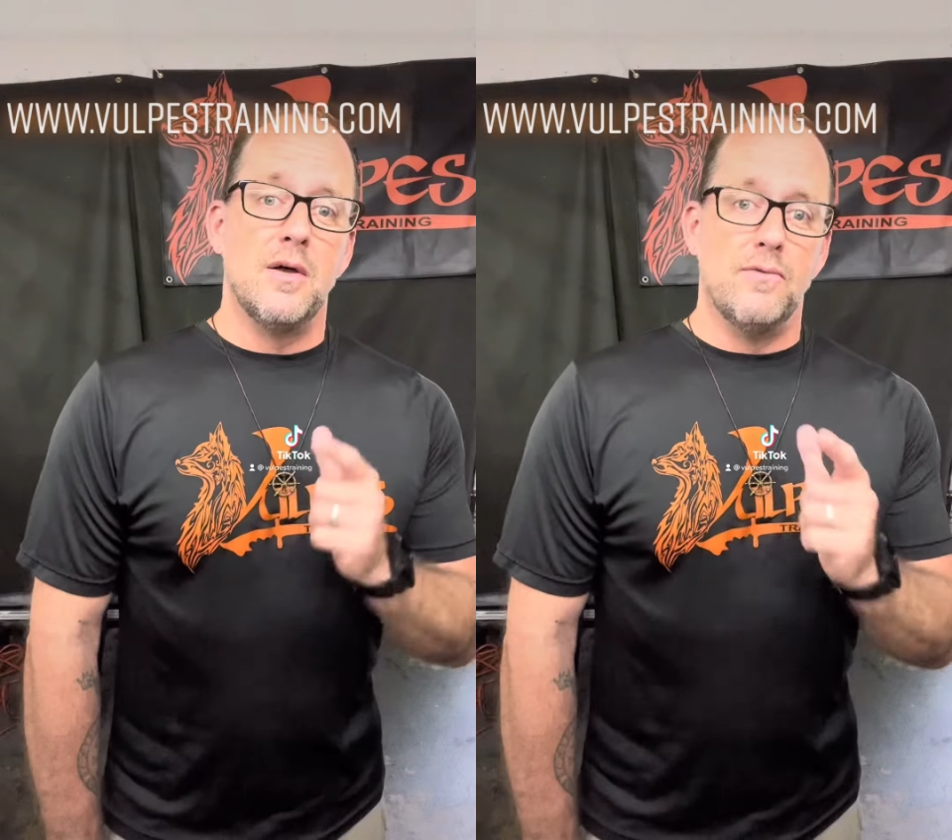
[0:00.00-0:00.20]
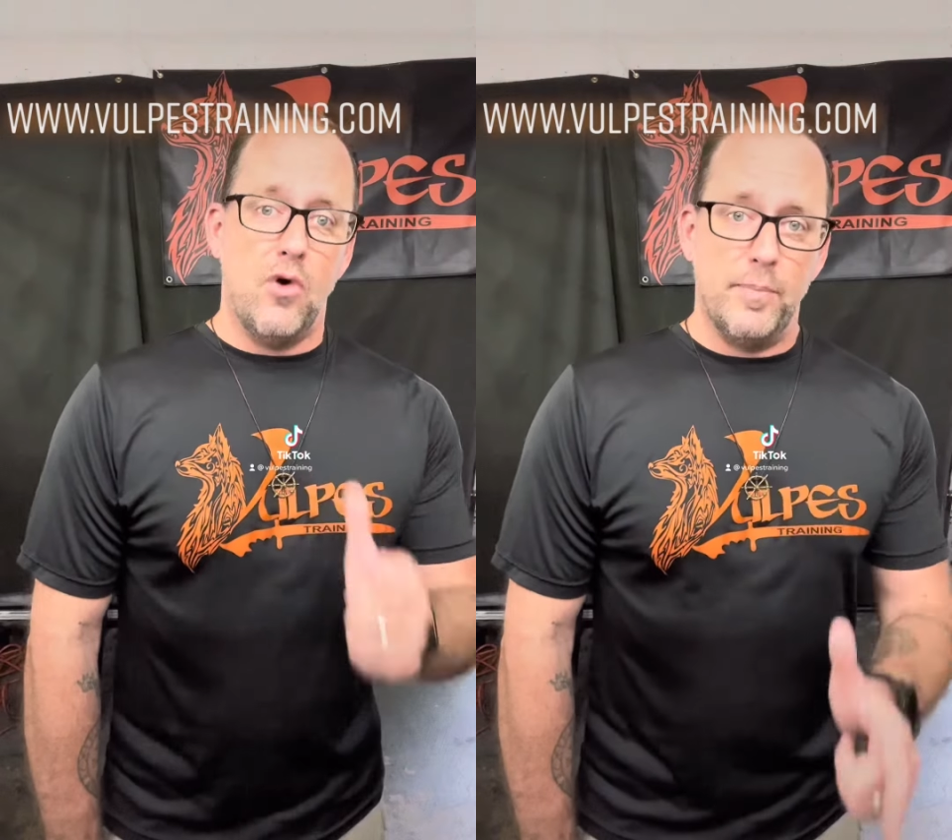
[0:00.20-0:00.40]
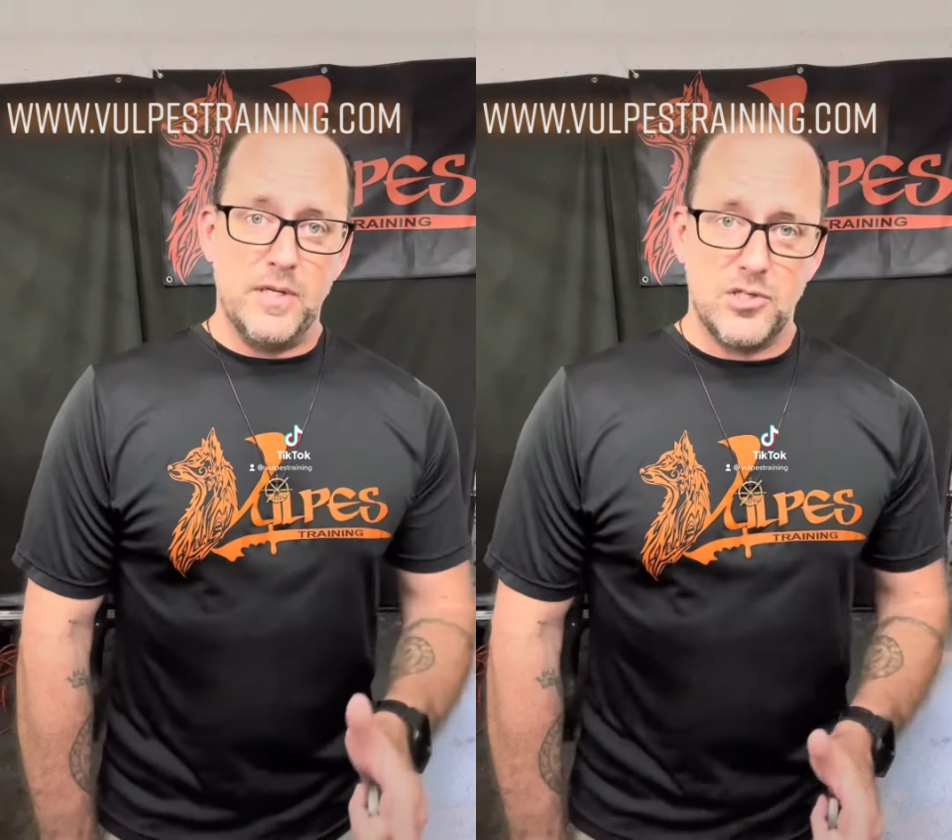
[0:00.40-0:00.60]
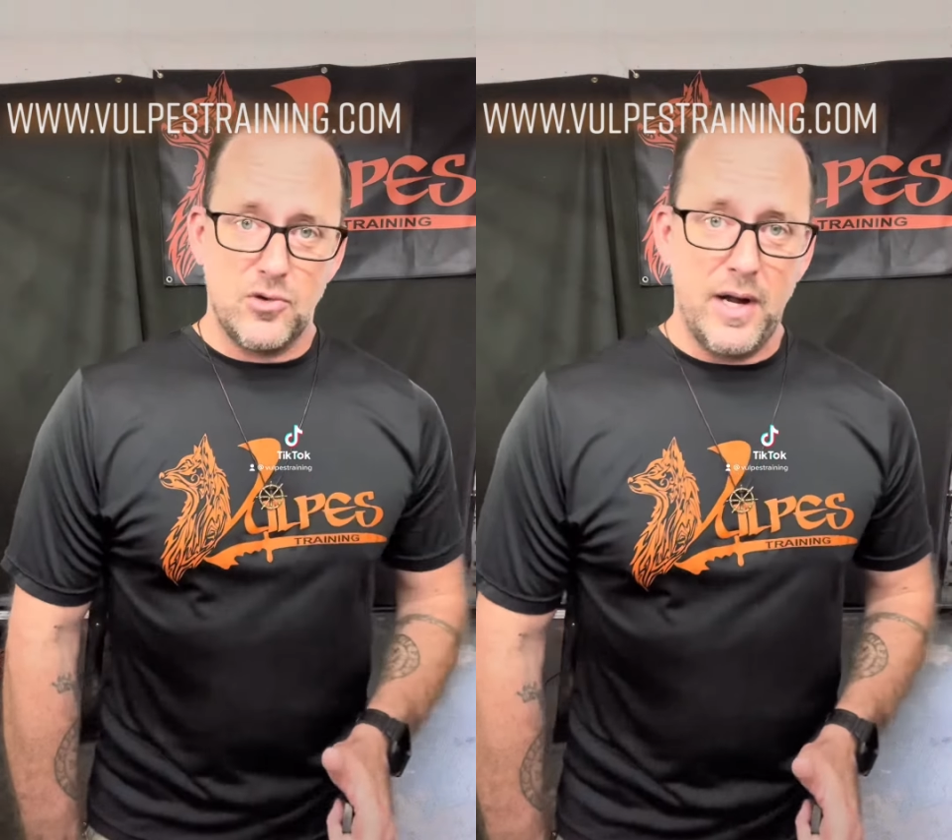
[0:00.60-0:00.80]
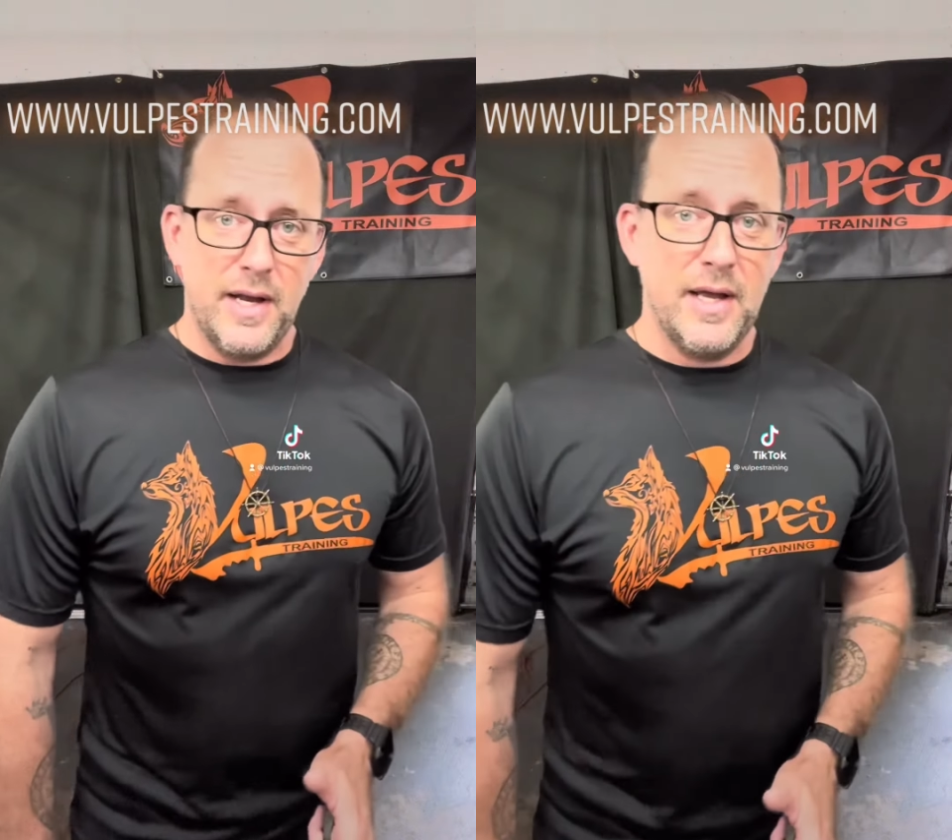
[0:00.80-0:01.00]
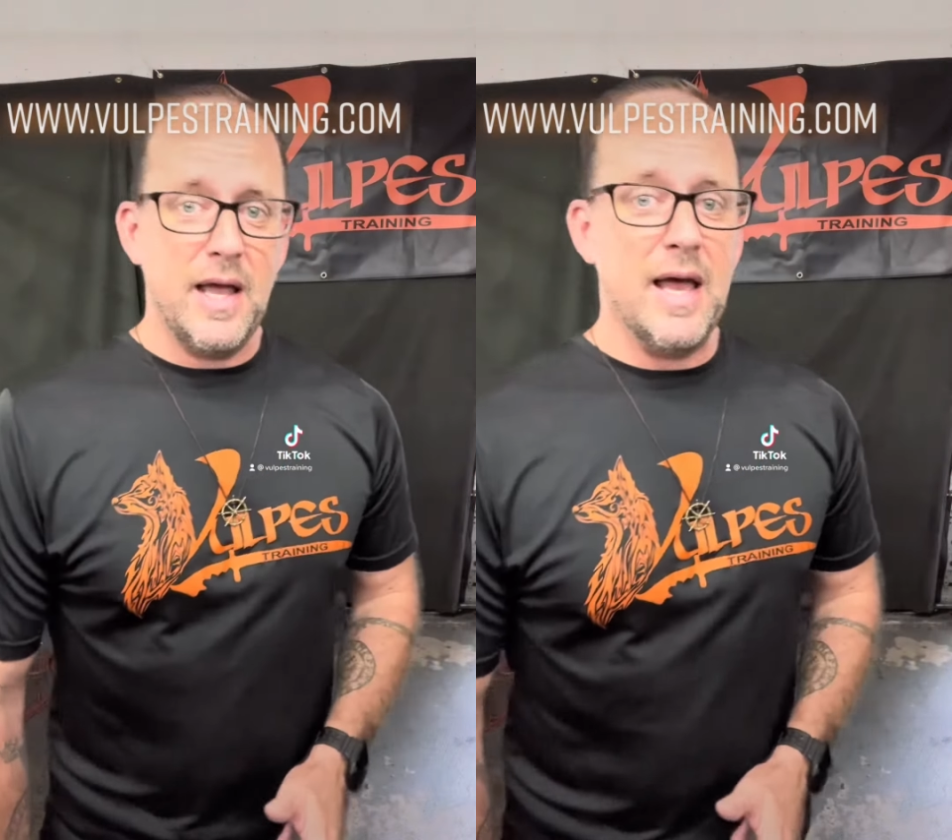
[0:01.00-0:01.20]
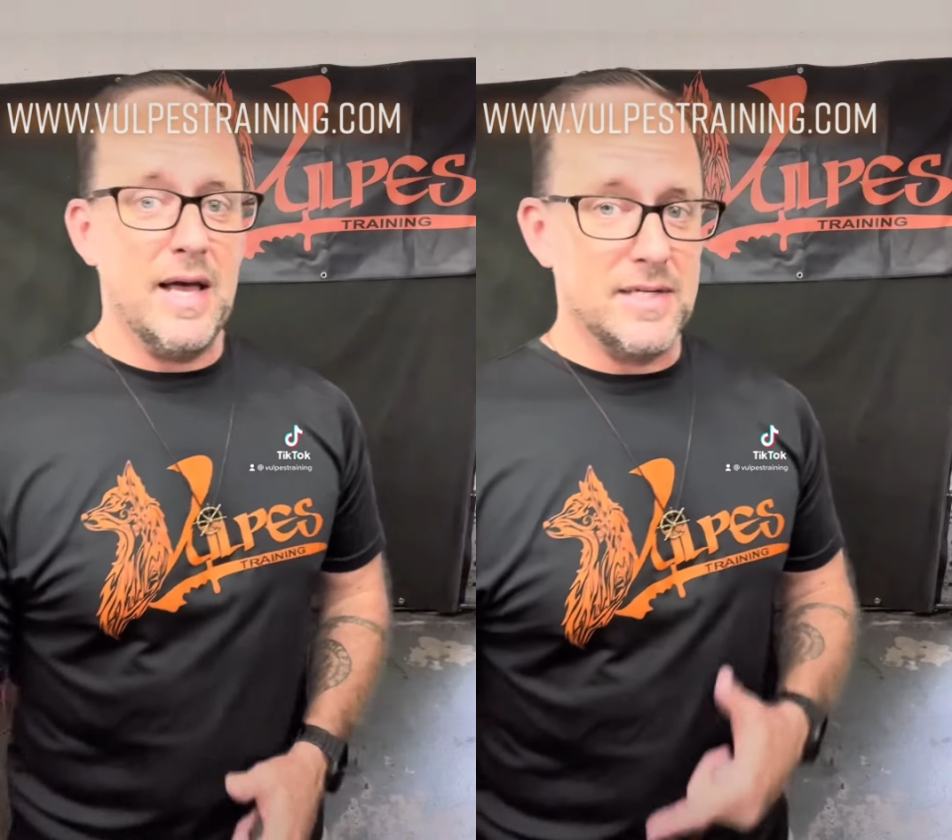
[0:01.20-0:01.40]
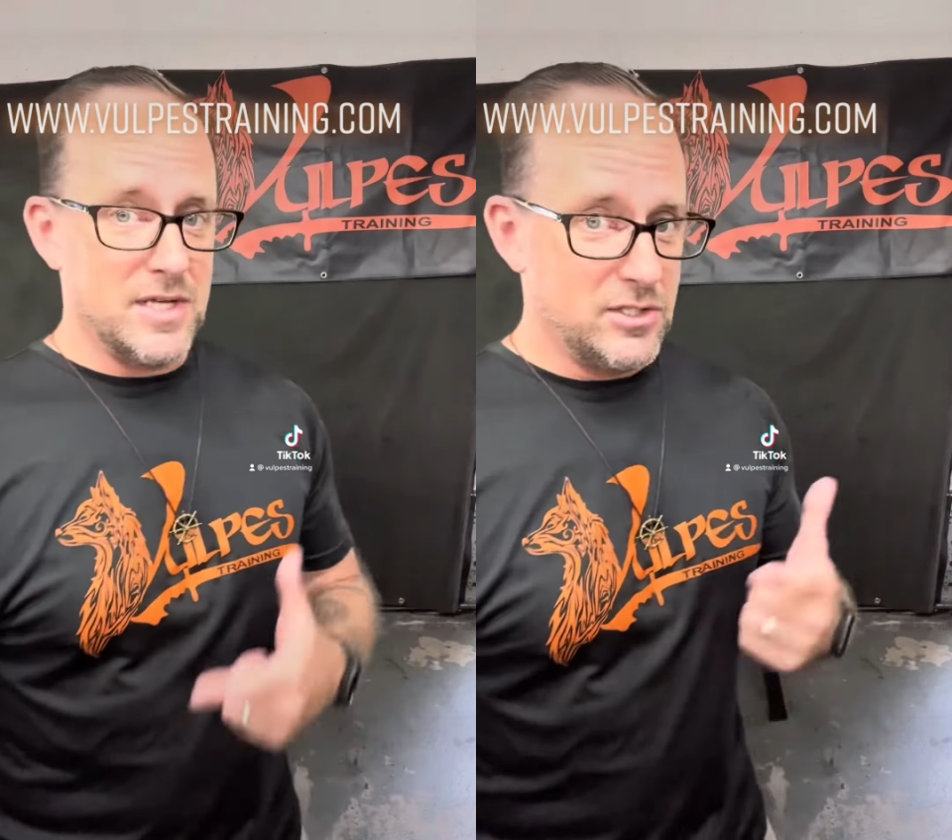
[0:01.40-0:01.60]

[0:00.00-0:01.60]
Vulpes training has